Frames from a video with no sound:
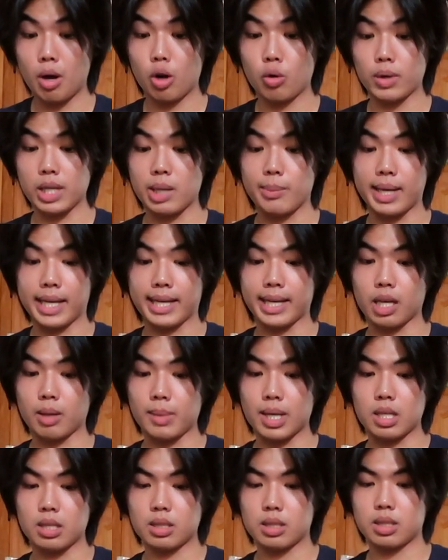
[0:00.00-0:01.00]
already making a
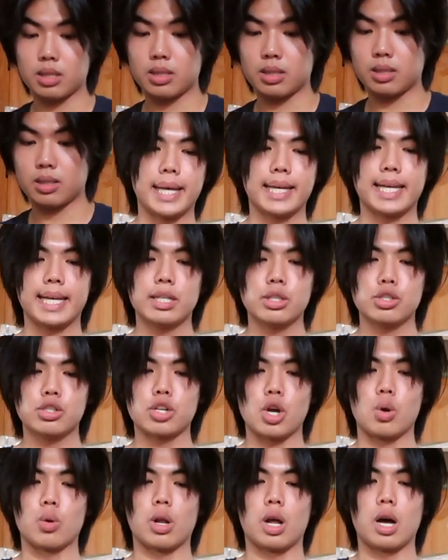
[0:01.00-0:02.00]
mess. Baking
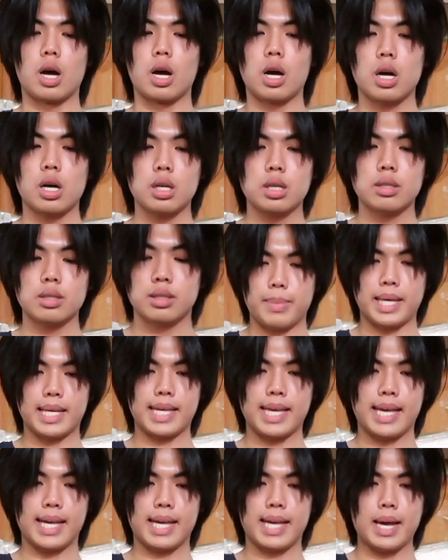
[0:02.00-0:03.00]
soda,
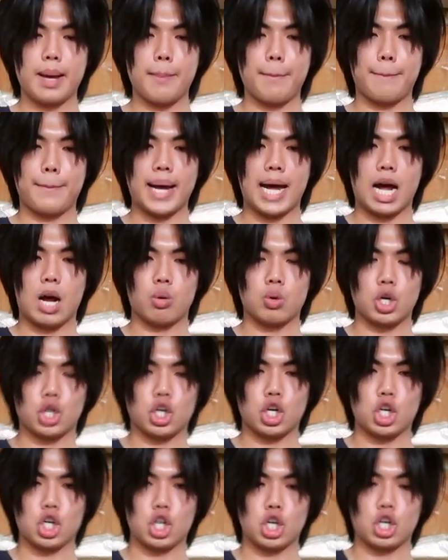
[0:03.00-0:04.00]
baking
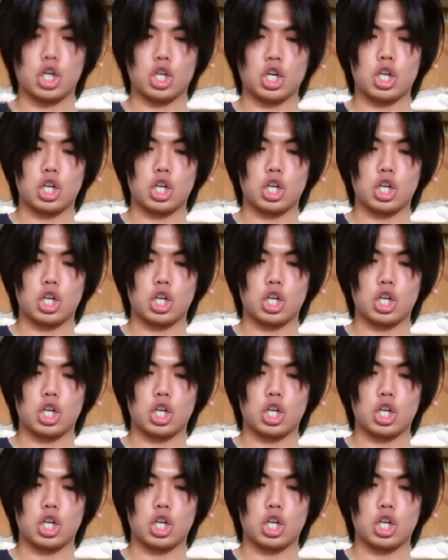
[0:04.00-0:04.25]
powder.